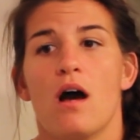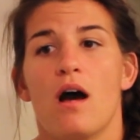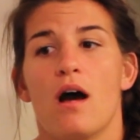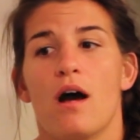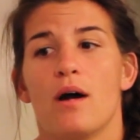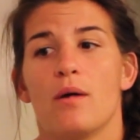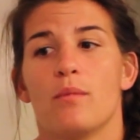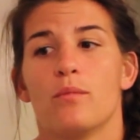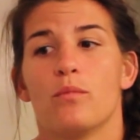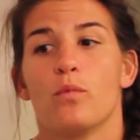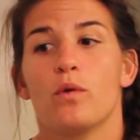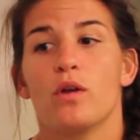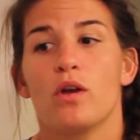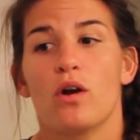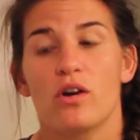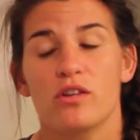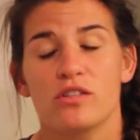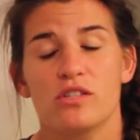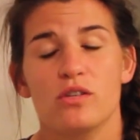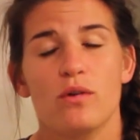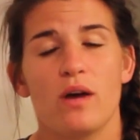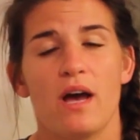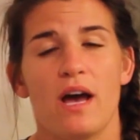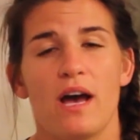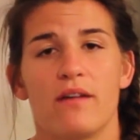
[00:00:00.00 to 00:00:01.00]
Um, we
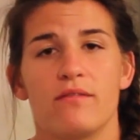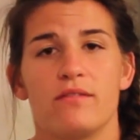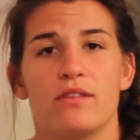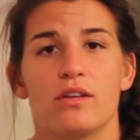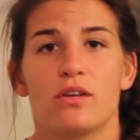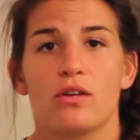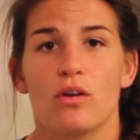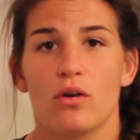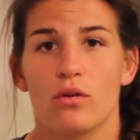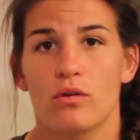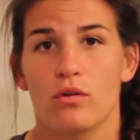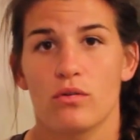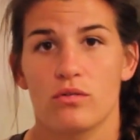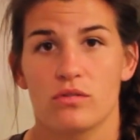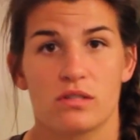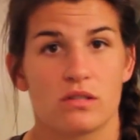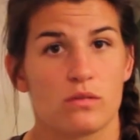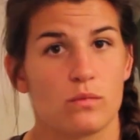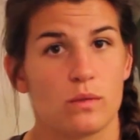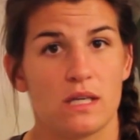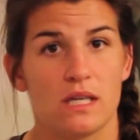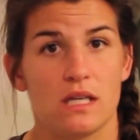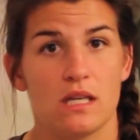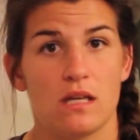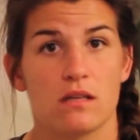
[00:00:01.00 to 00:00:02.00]
also have the GoGo
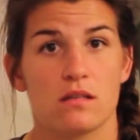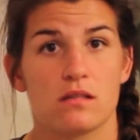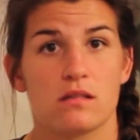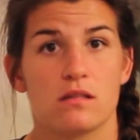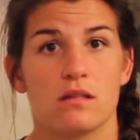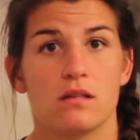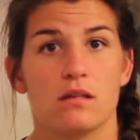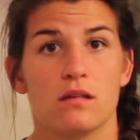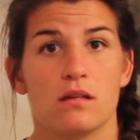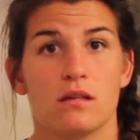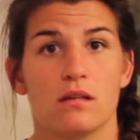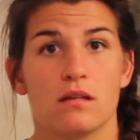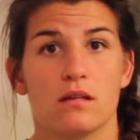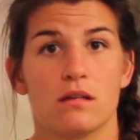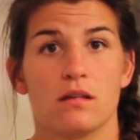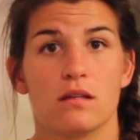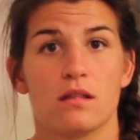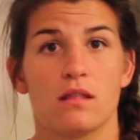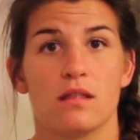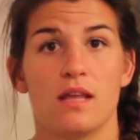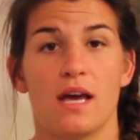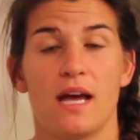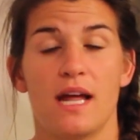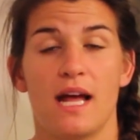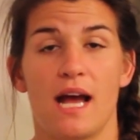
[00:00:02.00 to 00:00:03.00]
Squeeze
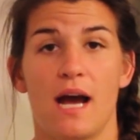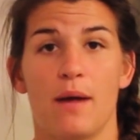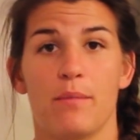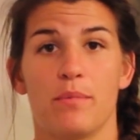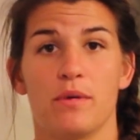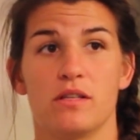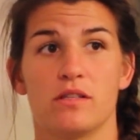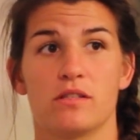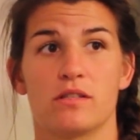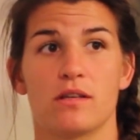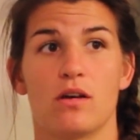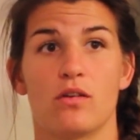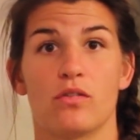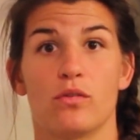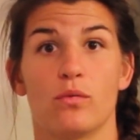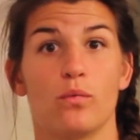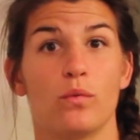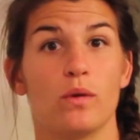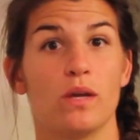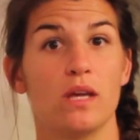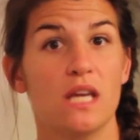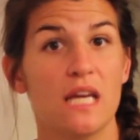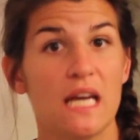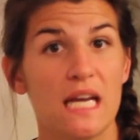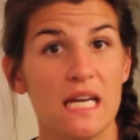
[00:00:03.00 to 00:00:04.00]
that happens on the
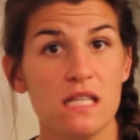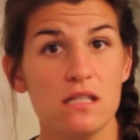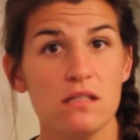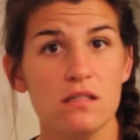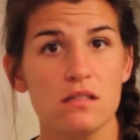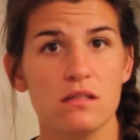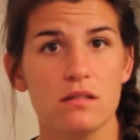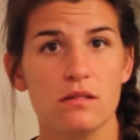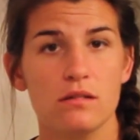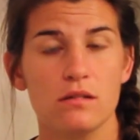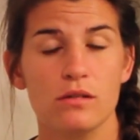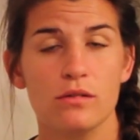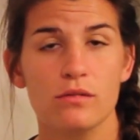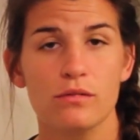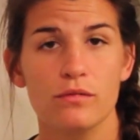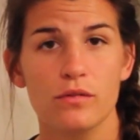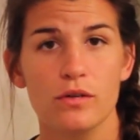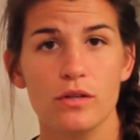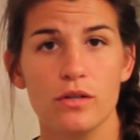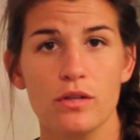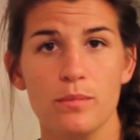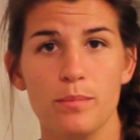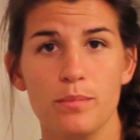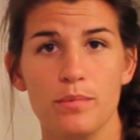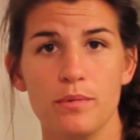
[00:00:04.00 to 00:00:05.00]
weekends
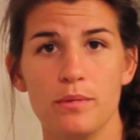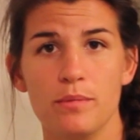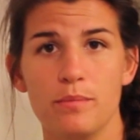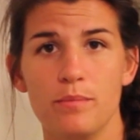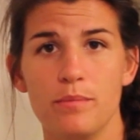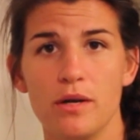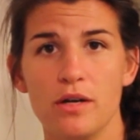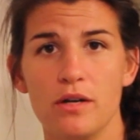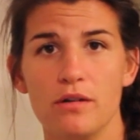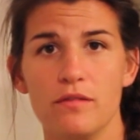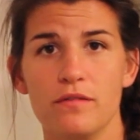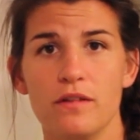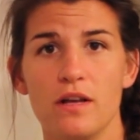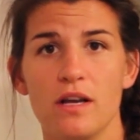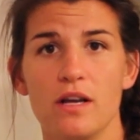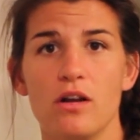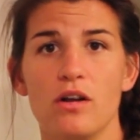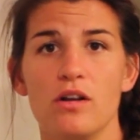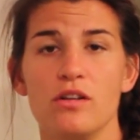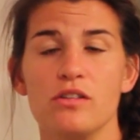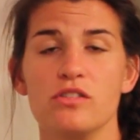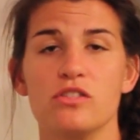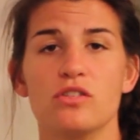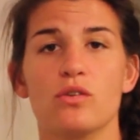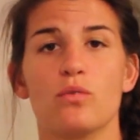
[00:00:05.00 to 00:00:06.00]
for the butterfly
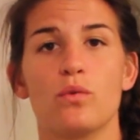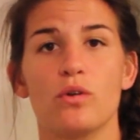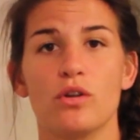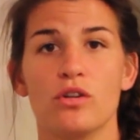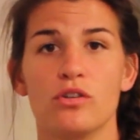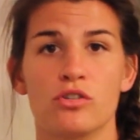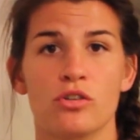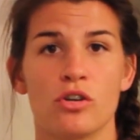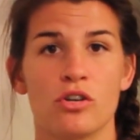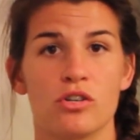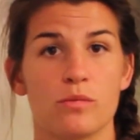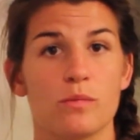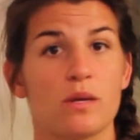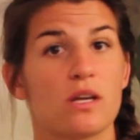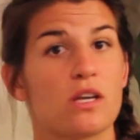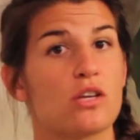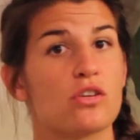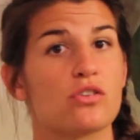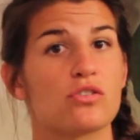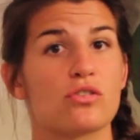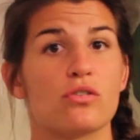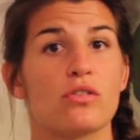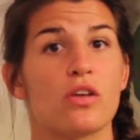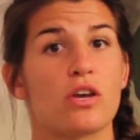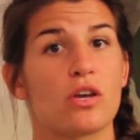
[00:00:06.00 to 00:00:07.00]
garden, so we're in charge of
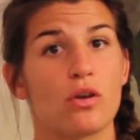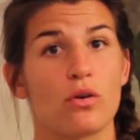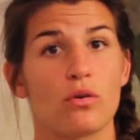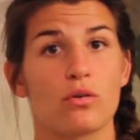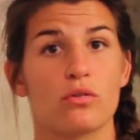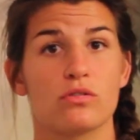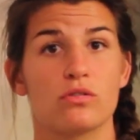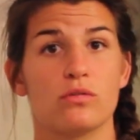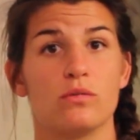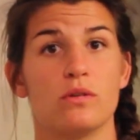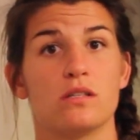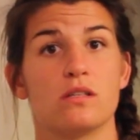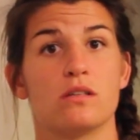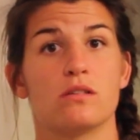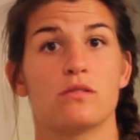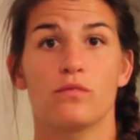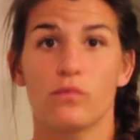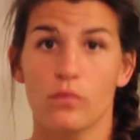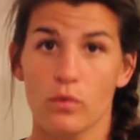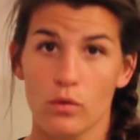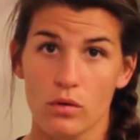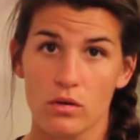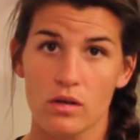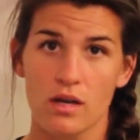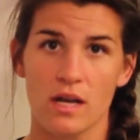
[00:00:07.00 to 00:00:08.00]
making sure that GoGo Squeeze is
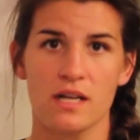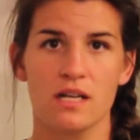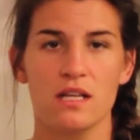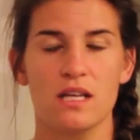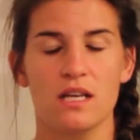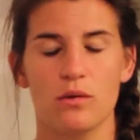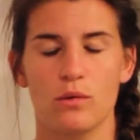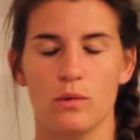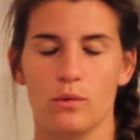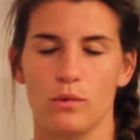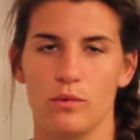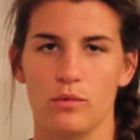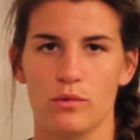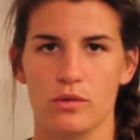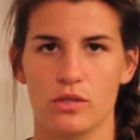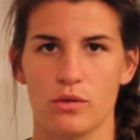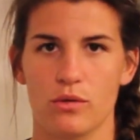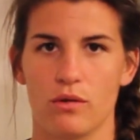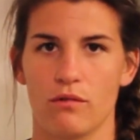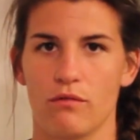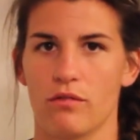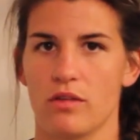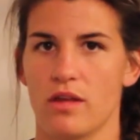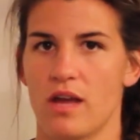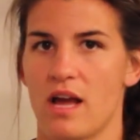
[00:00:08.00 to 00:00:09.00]
full, kind of like what we were
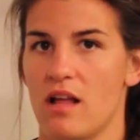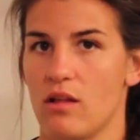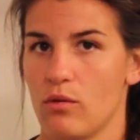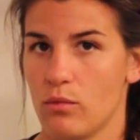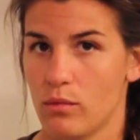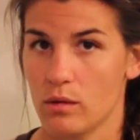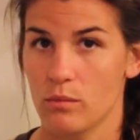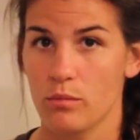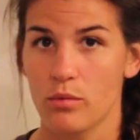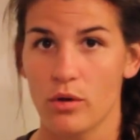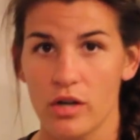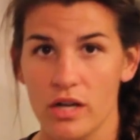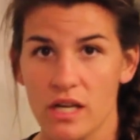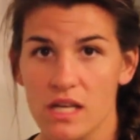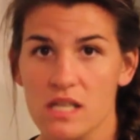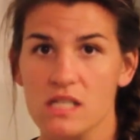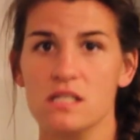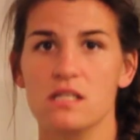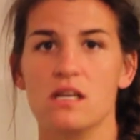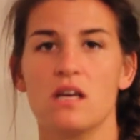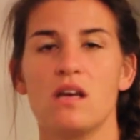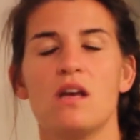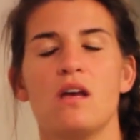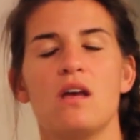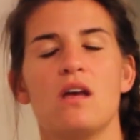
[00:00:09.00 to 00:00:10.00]
doing for the Halloween
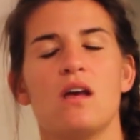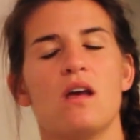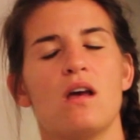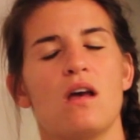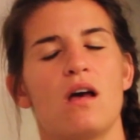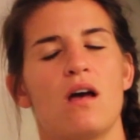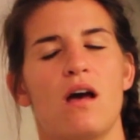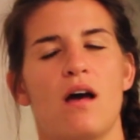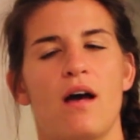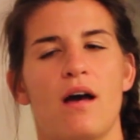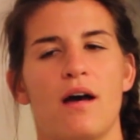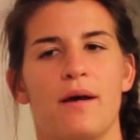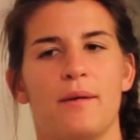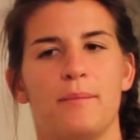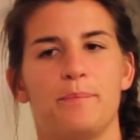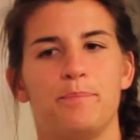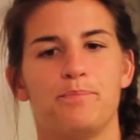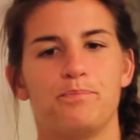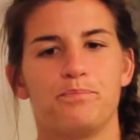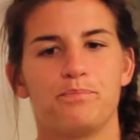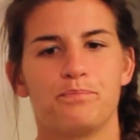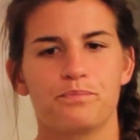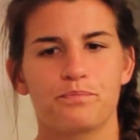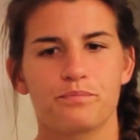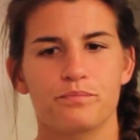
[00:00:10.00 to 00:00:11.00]
parties.
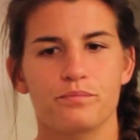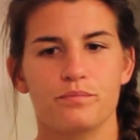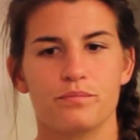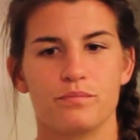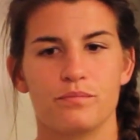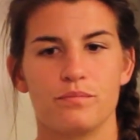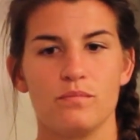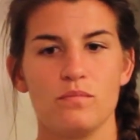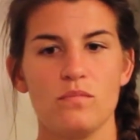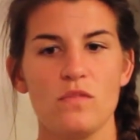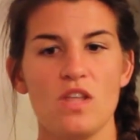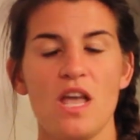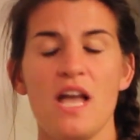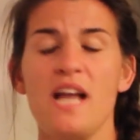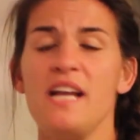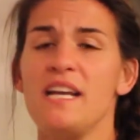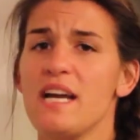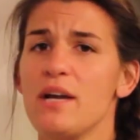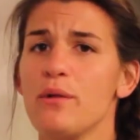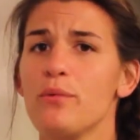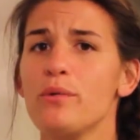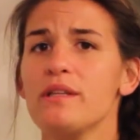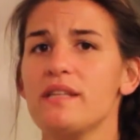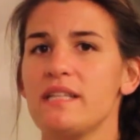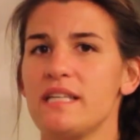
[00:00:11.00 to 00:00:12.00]
Um, And
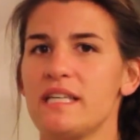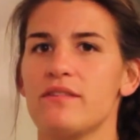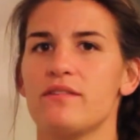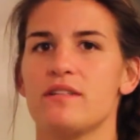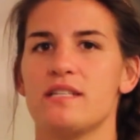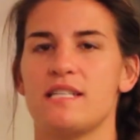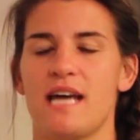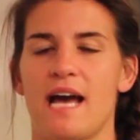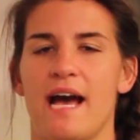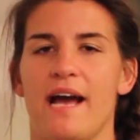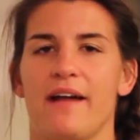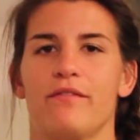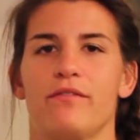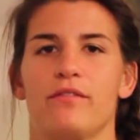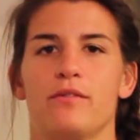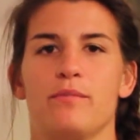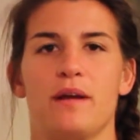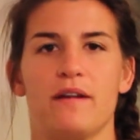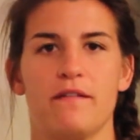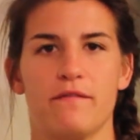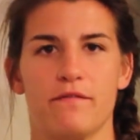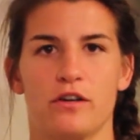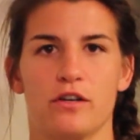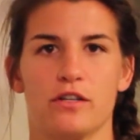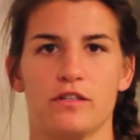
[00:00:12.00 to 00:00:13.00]
I will leave a tag for
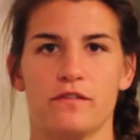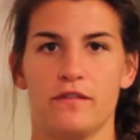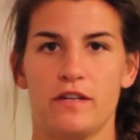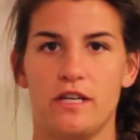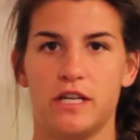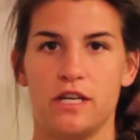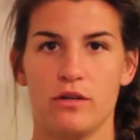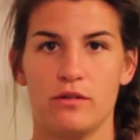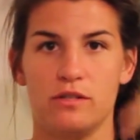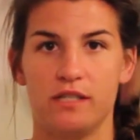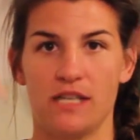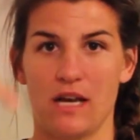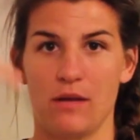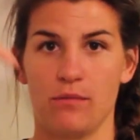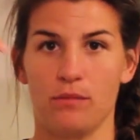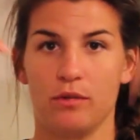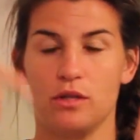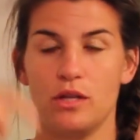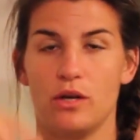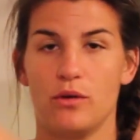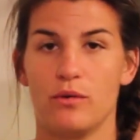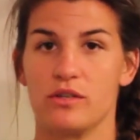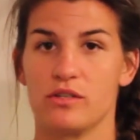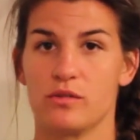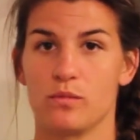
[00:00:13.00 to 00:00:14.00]
my first video down
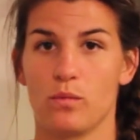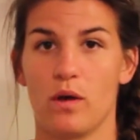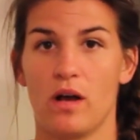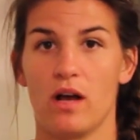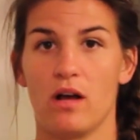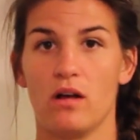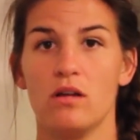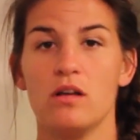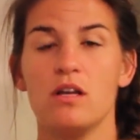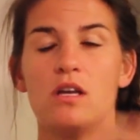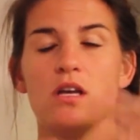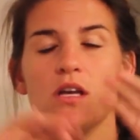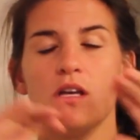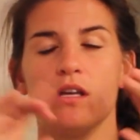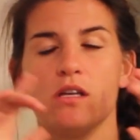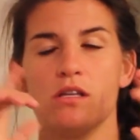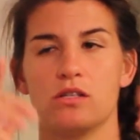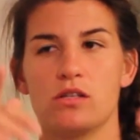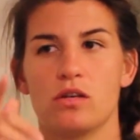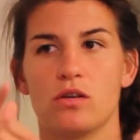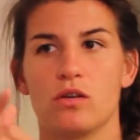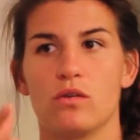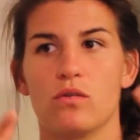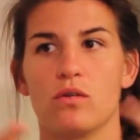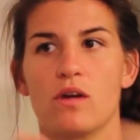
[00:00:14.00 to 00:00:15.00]
below as well,
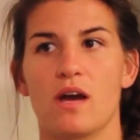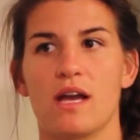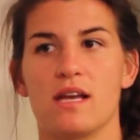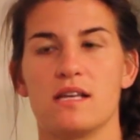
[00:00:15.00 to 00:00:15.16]
so you